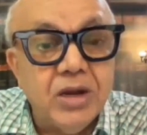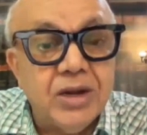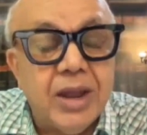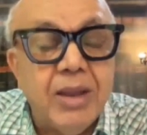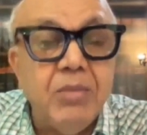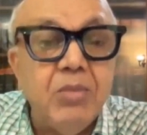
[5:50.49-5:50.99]
the
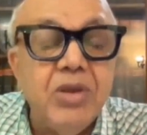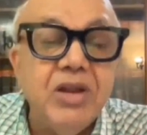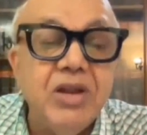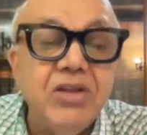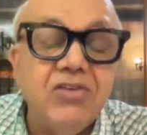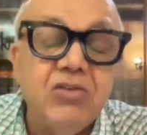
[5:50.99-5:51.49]
time
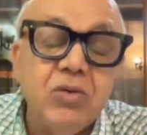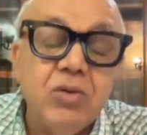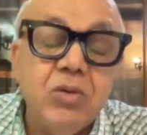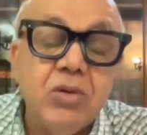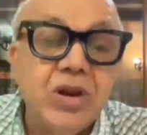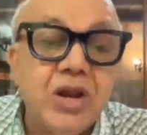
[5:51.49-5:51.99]
begins
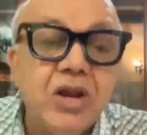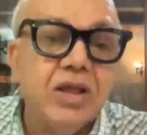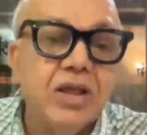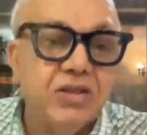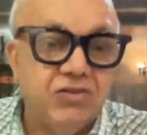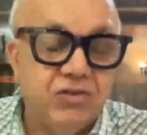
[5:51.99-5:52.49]
to run
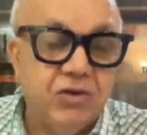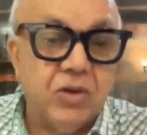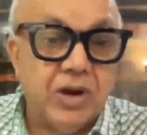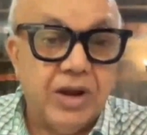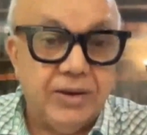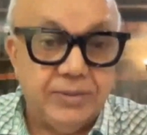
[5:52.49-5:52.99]
against your
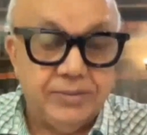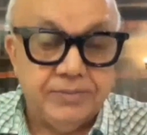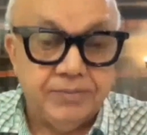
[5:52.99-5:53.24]
client.